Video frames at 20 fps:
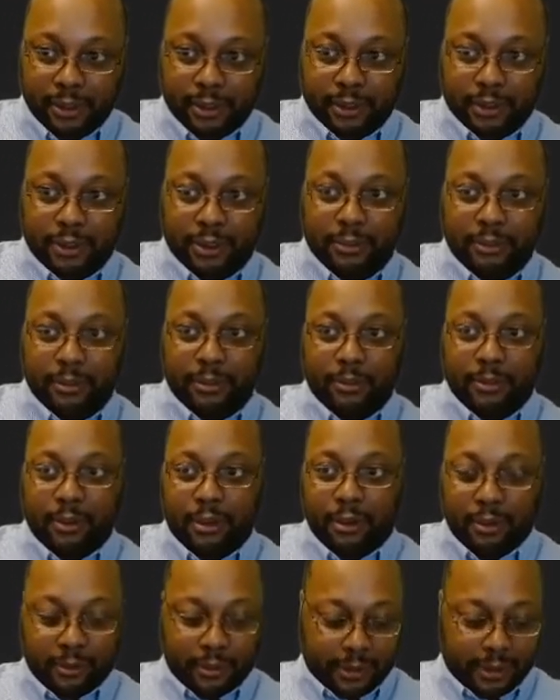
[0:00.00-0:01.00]
So we will
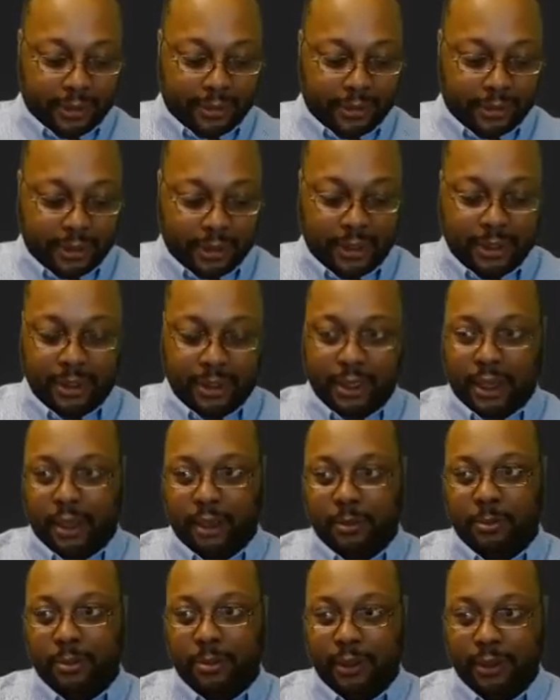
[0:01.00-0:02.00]
only see the
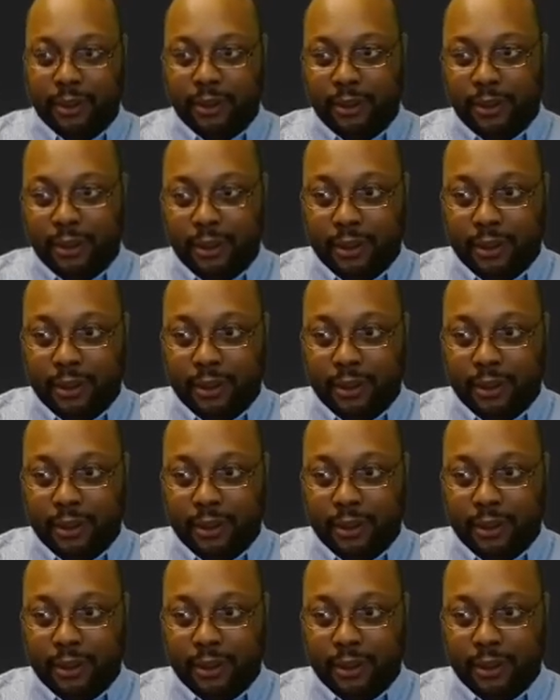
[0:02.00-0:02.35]
output